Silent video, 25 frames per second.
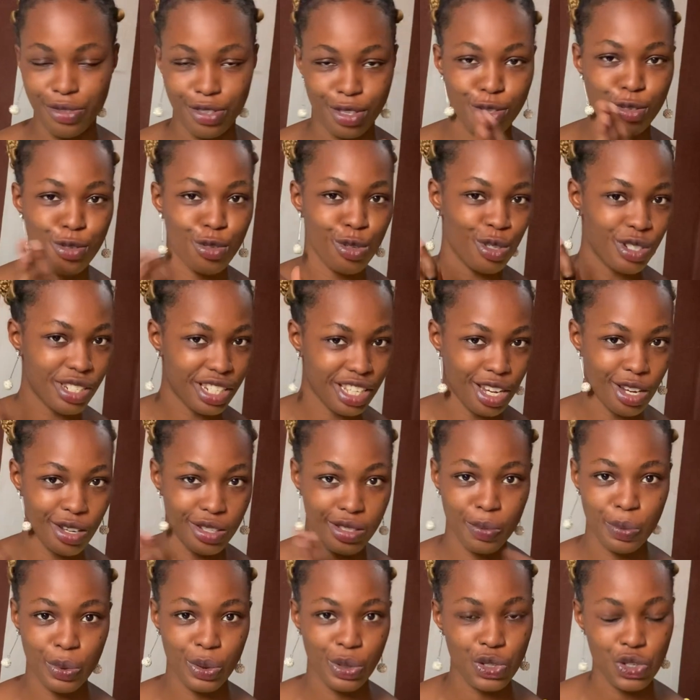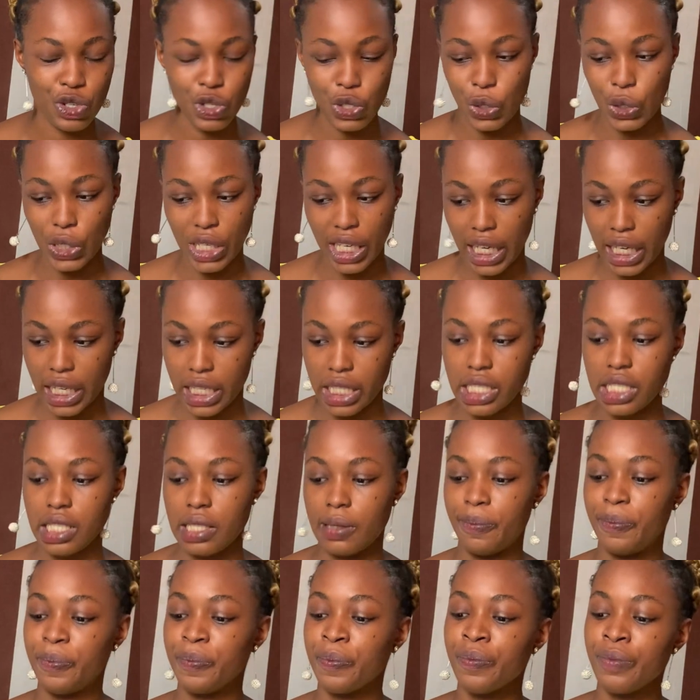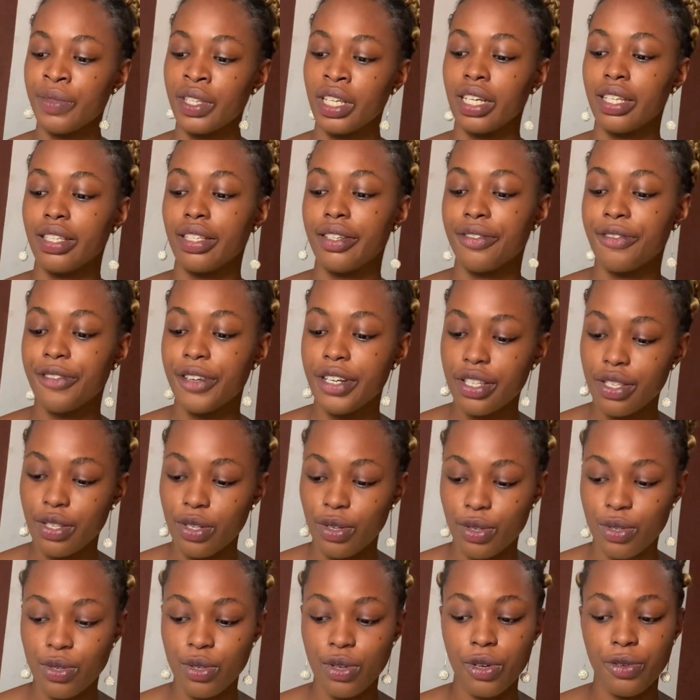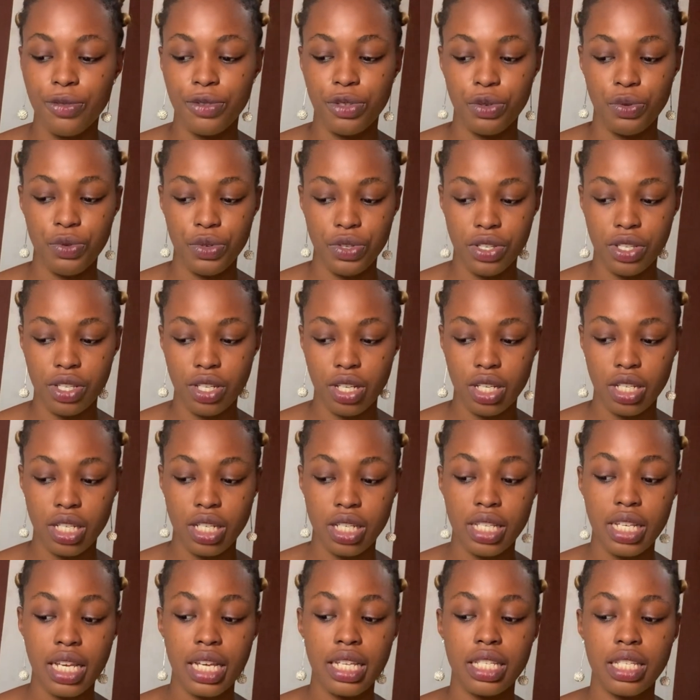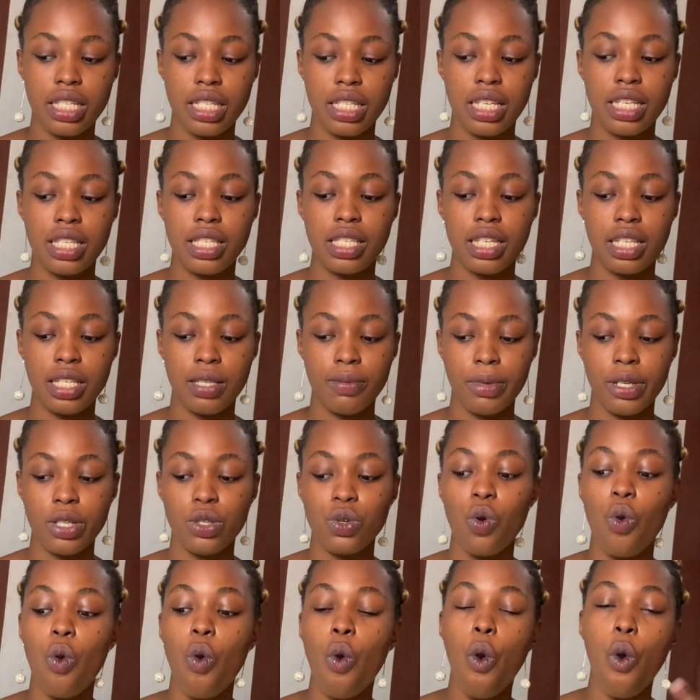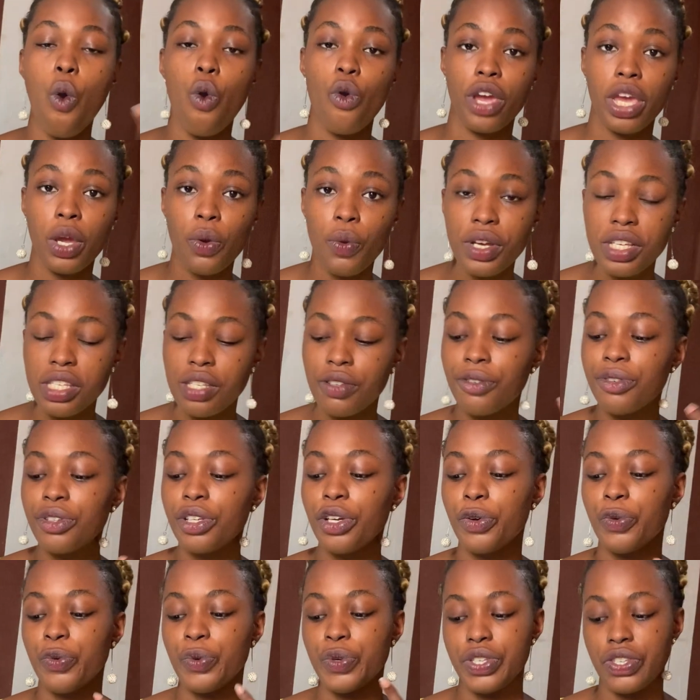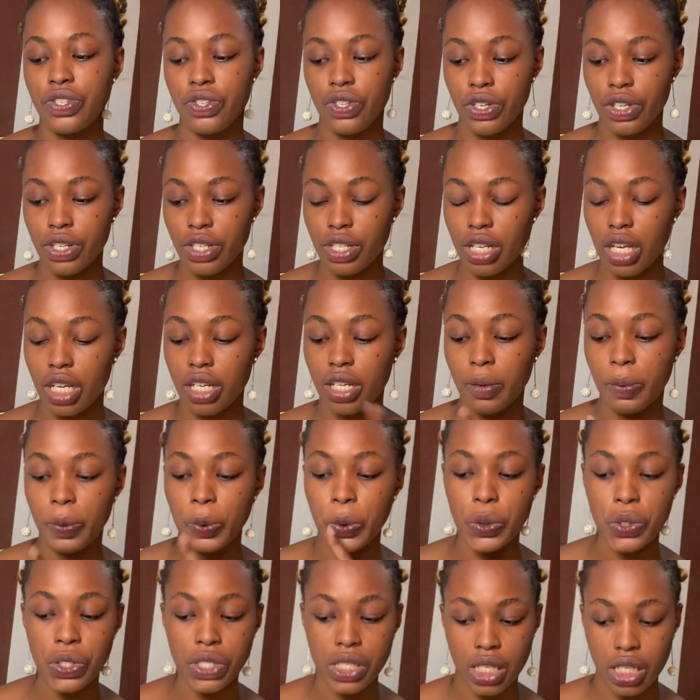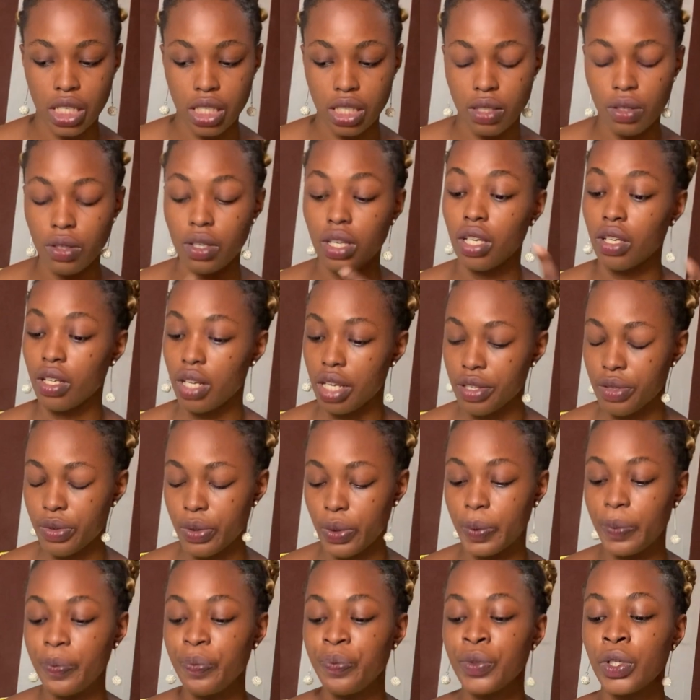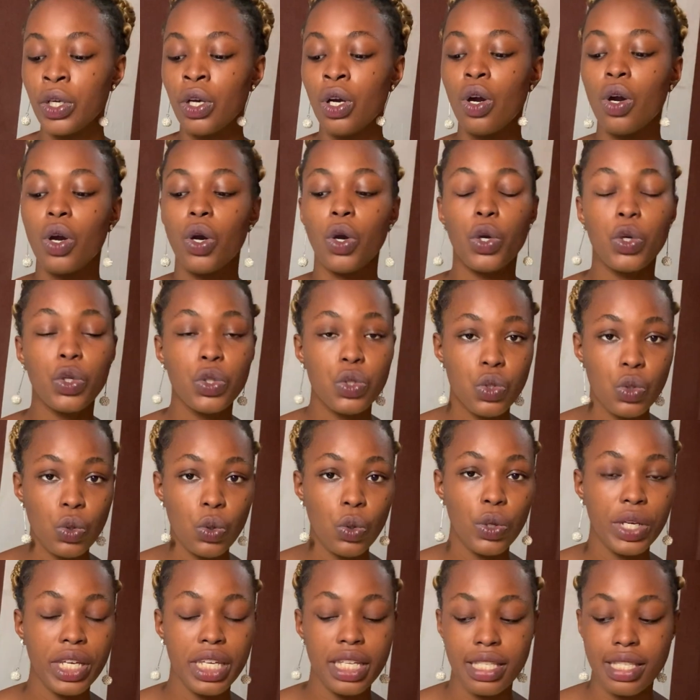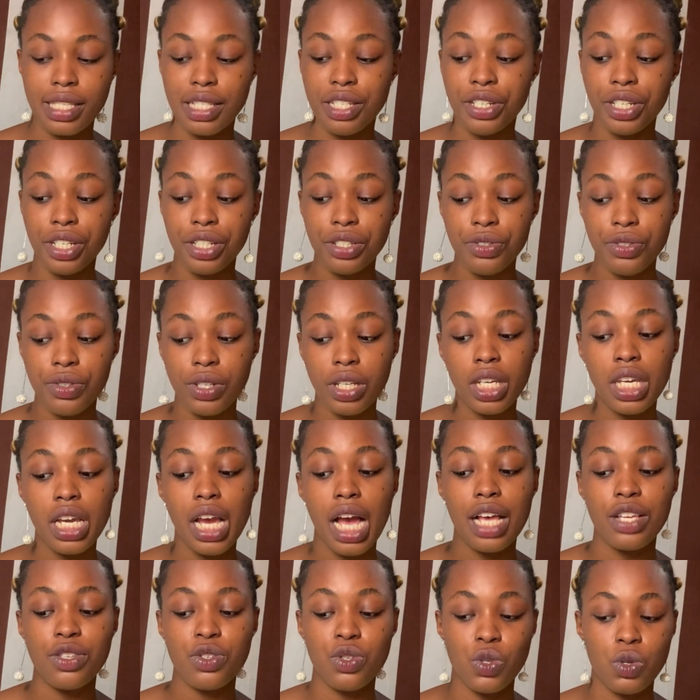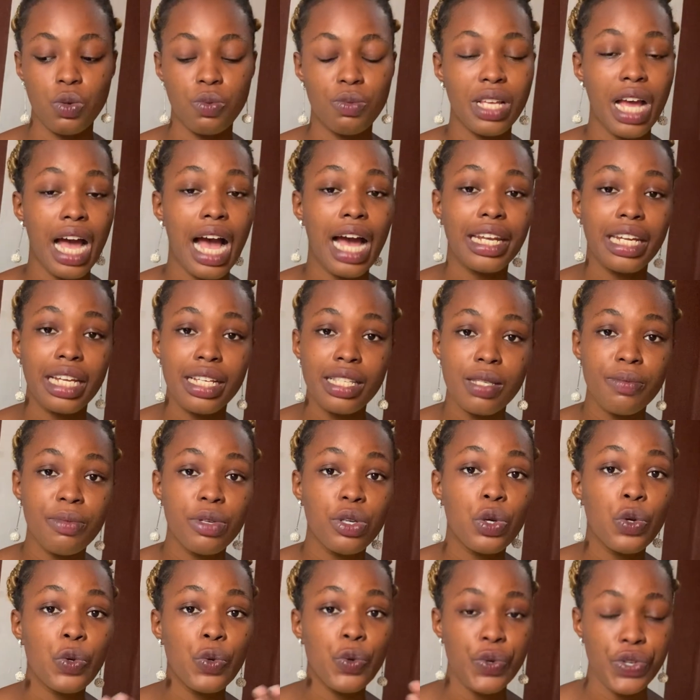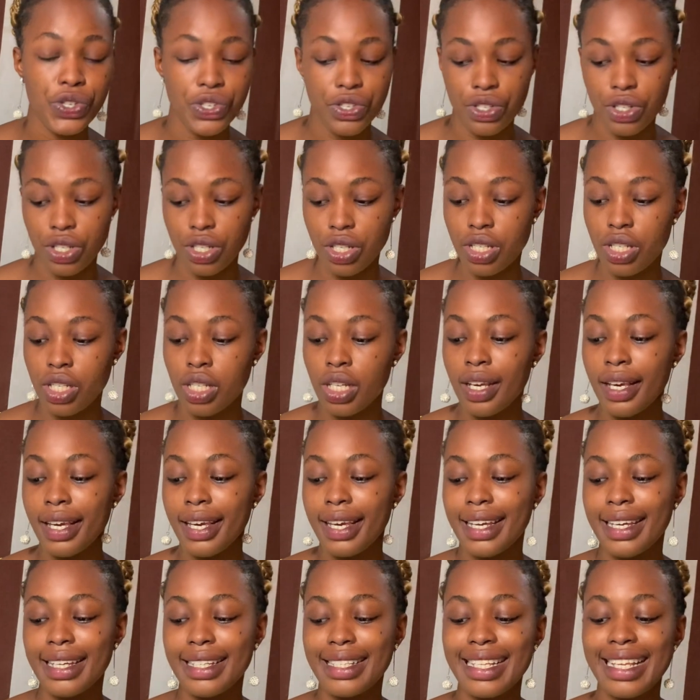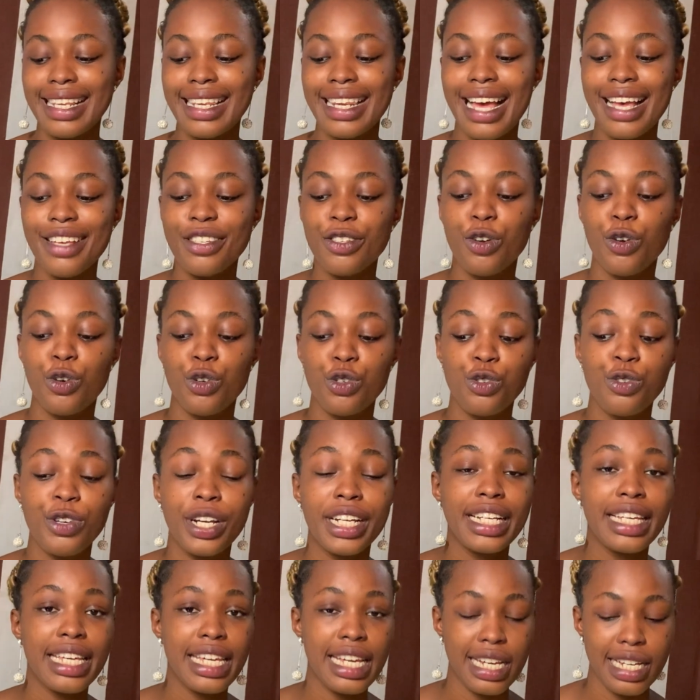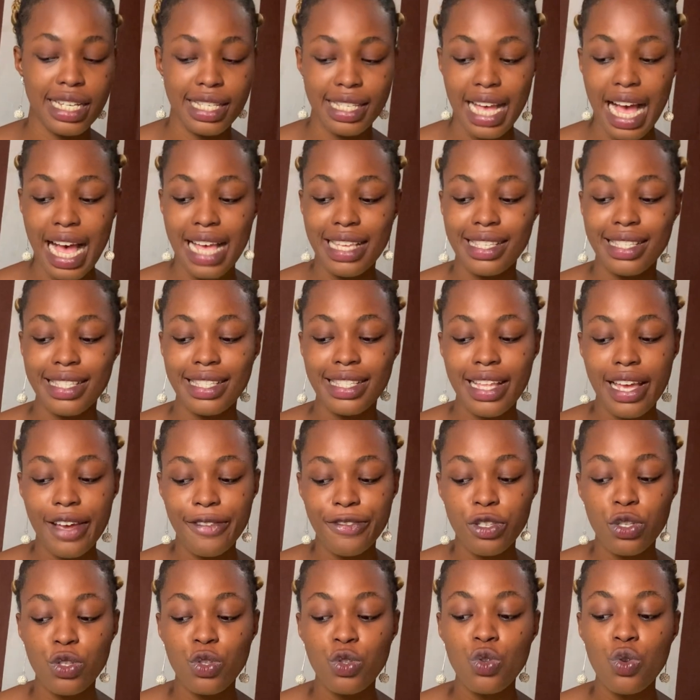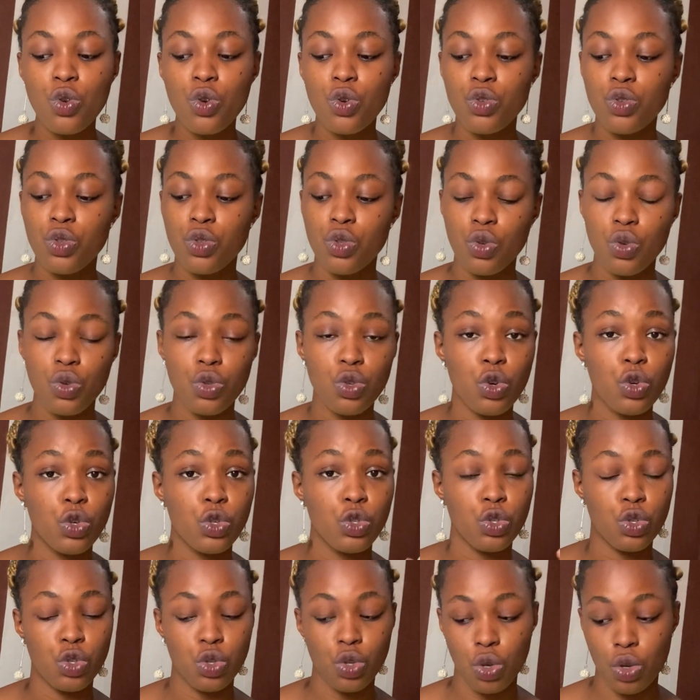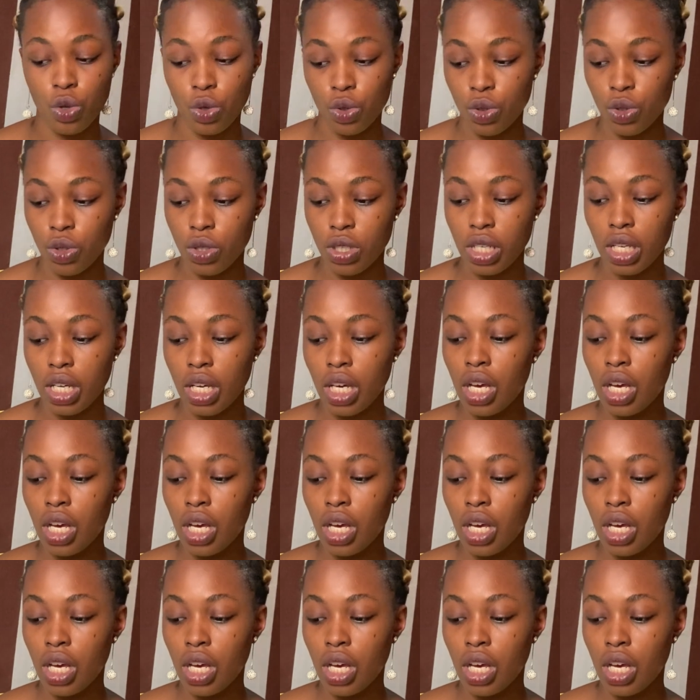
it's the third layer of the position yet. The first author of the research said in a statement, oh, it wasn't even a research, and they posted, okay, let's go. Although it's generally assumed that anatomical research in the last 100 years has left no stone unturned,